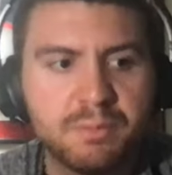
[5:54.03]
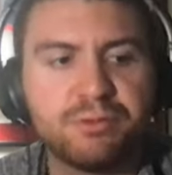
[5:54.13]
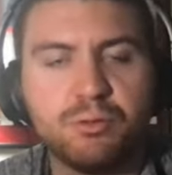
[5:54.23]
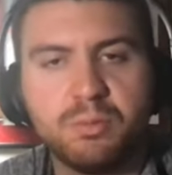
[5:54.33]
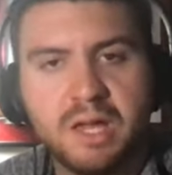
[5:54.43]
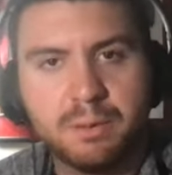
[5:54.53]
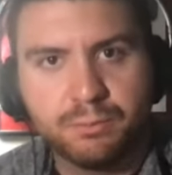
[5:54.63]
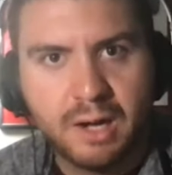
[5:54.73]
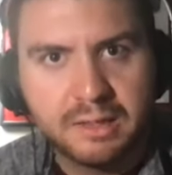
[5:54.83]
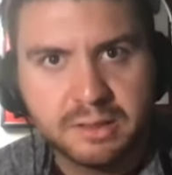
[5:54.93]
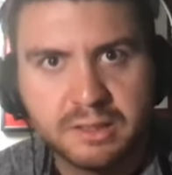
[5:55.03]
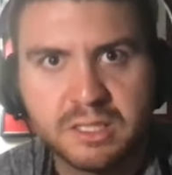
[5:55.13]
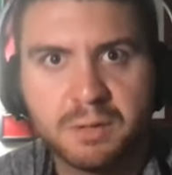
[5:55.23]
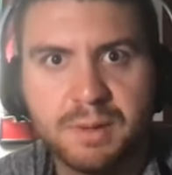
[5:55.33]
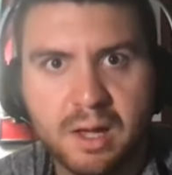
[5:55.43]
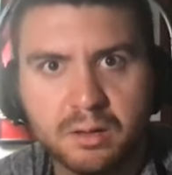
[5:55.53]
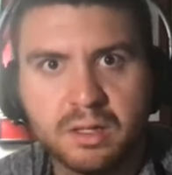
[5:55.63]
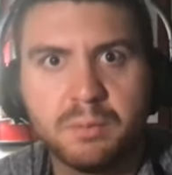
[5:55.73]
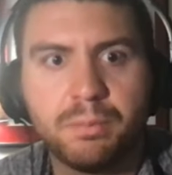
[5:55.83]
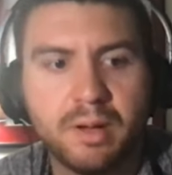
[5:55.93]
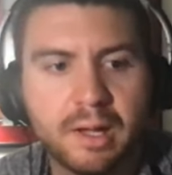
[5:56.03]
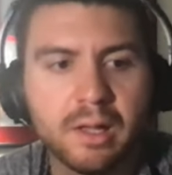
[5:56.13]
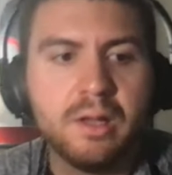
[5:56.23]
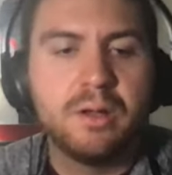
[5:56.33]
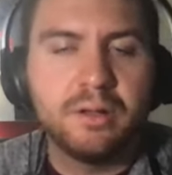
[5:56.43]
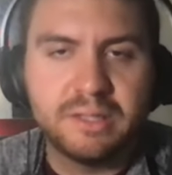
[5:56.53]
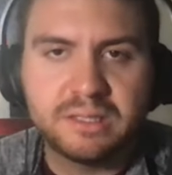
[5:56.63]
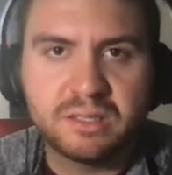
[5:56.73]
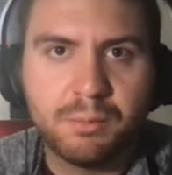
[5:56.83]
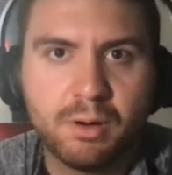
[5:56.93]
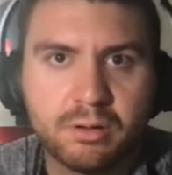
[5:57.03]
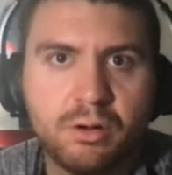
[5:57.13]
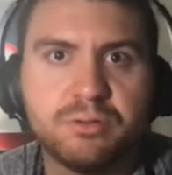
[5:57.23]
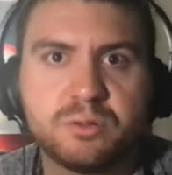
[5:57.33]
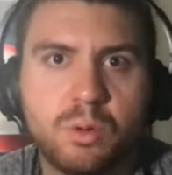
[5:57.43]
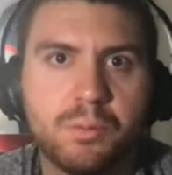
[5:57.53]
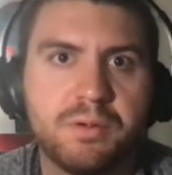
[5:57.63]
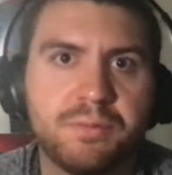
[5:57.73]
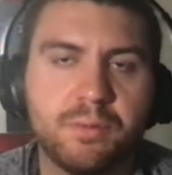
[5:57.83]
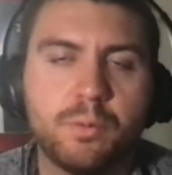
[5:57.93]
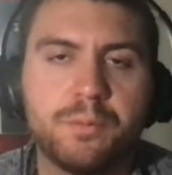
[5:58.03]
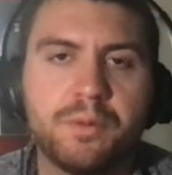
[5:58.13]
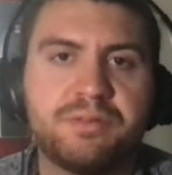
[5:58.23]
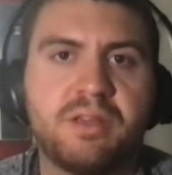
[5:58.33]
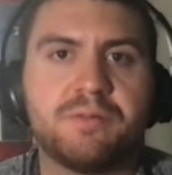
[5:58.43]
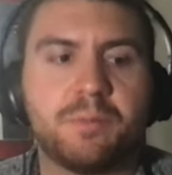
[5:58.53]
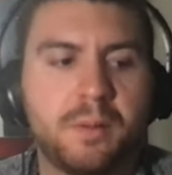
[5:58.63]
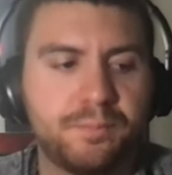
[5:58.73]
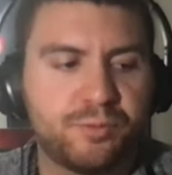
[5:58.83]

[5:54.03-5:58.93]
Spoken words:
Assume Cam Rising is going to be healthy and playing at least somewhat close to what we've seen from him.